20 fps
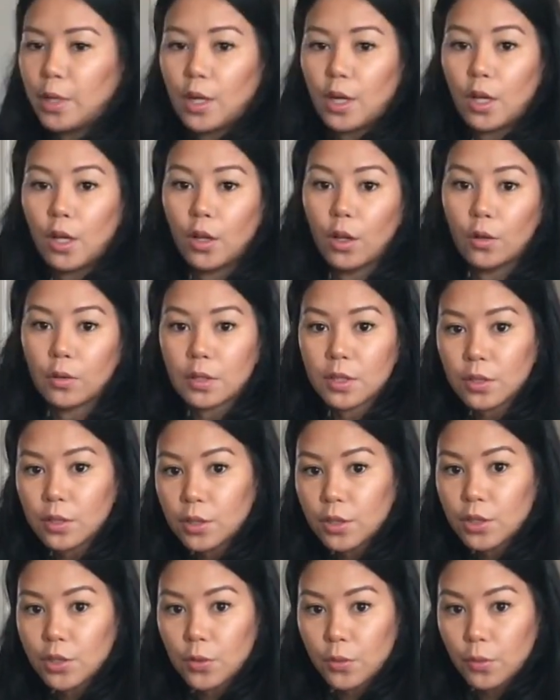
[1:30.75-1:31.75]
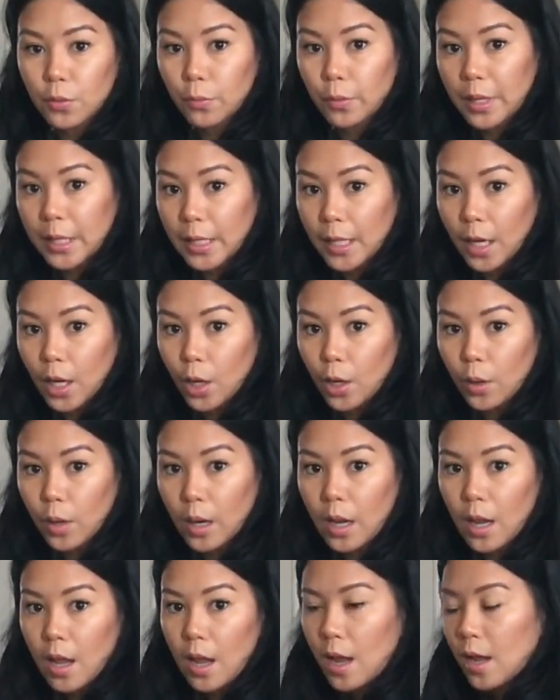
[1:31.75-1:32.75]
be closer to the window.